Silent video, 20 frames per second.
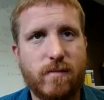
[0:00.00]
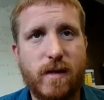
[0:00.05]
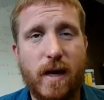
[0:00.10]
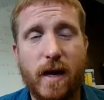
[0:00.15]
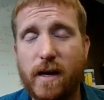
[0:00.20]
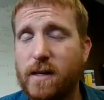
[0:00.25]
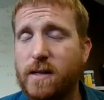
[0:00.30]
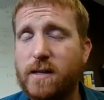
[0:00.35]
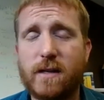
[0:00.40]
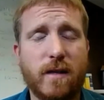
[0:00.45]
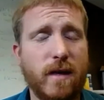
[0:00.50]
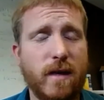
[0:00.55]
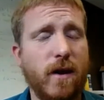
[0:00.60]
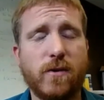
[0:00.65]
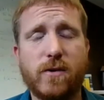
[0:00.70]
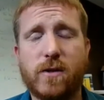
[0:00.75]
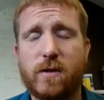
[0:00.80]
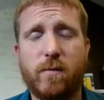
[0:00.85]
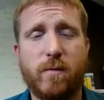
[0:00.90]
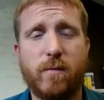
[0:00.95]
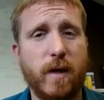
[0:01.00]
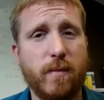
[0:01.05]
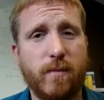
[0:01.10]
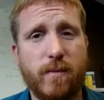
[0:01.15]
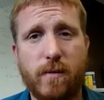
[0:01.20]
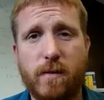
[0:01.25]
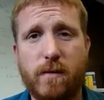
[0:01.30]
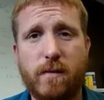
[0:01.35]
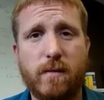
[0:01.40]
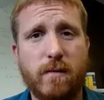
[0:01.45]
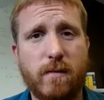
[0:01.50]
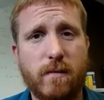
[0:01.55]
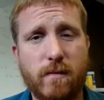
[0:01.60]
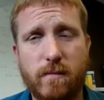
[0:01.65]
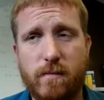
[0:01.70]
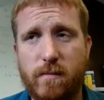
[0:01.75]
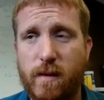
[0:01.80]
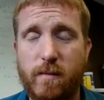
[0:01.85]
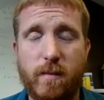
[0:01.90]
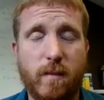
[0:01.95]
tens of thousands of people,
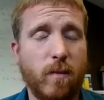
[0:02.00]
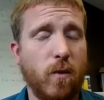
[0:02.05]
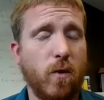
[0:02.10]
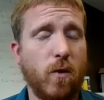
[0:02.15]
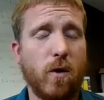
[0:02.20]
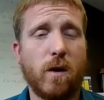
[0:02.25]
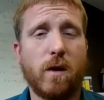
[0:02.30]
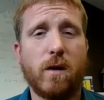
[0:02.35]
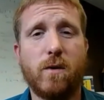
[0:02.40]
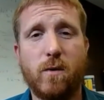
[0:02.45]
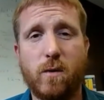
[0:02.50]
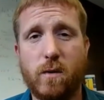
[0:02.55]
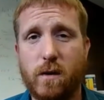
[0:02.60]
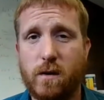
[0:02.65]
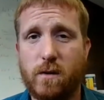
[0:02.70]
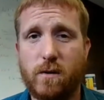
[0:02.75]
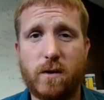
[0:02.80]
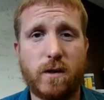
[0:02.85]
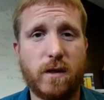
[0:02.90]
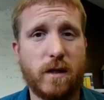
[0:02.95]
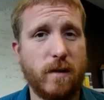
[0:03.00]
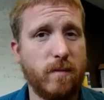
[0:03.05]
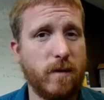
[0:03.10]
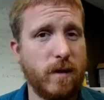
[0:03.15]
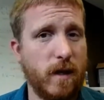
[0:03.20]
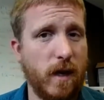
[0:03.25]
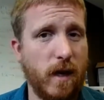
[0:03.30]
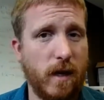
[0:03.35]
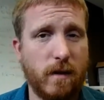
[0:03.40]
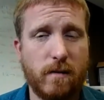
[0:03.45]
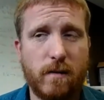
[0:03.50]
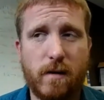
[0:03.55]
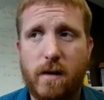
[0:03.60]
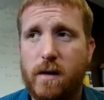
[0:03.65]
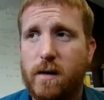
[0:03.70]
maybe more, who will lose sleep tonight